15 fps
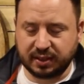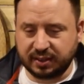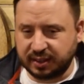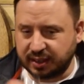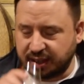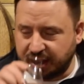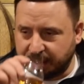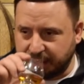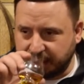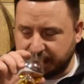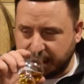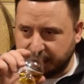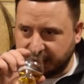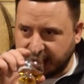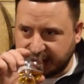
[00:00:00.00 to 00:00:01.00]
I mean,
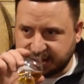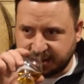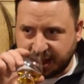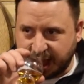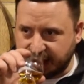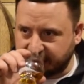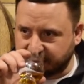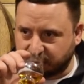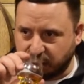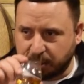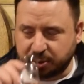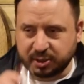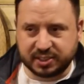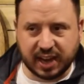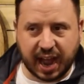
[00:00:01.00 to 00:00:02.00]
maybe that's that
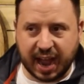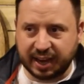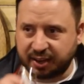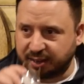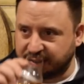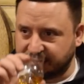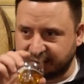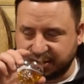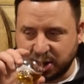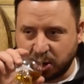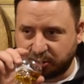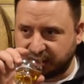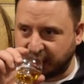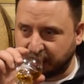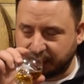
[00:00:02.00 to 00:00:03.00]
rubber tire
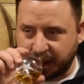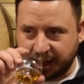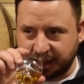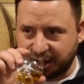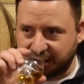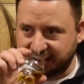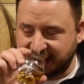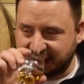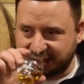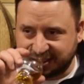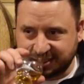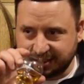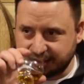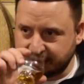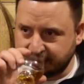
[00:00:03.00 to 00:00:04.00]
note that I'm getting on there.
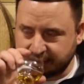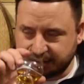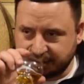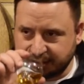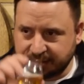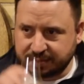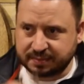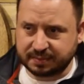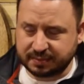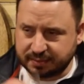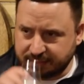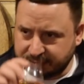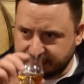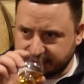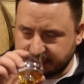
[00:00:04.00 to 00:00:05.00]

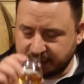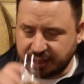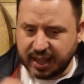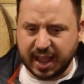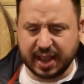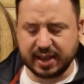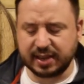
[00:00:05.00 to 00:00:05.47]
Yeah,